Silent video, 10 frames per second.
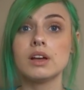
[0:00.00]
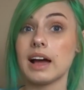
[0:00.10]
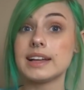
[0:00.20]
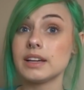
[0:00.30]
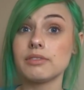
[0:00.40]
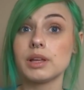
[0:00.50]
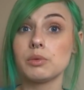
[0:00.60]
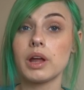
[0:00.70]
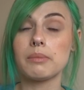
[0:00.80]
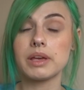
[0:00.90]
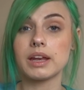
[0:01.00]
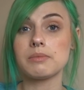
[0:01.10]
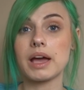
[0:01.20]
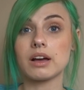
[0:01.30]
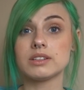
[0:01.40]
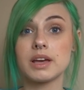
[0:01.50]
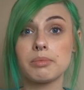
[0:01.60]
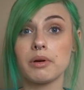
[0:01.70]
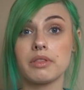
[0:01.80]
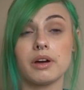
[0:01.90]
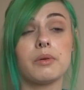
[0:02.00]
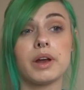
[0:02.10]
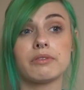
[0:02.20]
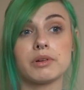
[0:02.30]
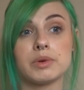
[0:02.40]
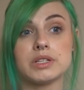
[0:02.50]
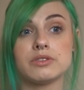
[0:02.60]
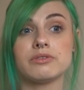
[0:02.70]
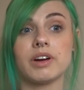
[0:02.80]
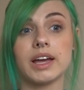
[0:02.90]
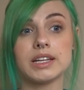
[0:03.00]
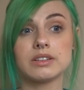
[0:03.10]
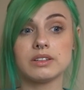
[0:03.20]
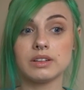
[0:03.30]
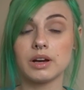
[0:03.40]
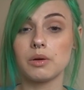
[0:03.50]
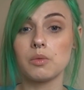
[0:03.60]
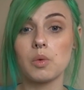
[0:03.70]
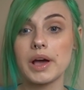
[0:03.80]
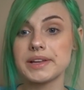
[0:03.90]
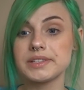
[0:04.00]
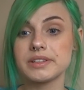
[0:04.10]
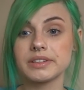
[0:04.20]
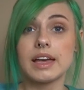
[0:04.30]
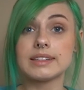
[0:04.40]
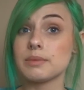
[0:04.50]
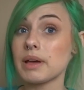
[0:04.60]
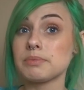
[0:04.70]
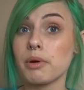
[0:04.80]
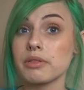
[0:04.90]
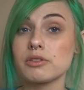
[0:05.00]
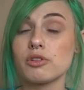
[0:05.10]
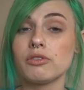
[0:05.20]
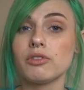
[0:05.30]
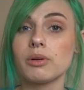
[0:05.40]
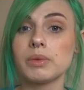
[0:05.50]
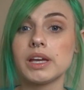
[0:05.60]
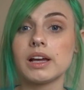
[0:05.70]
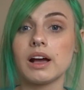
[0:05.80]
I definitely will not be getting back on Depo though, whenever we do find, you know, what is the best birth control for me.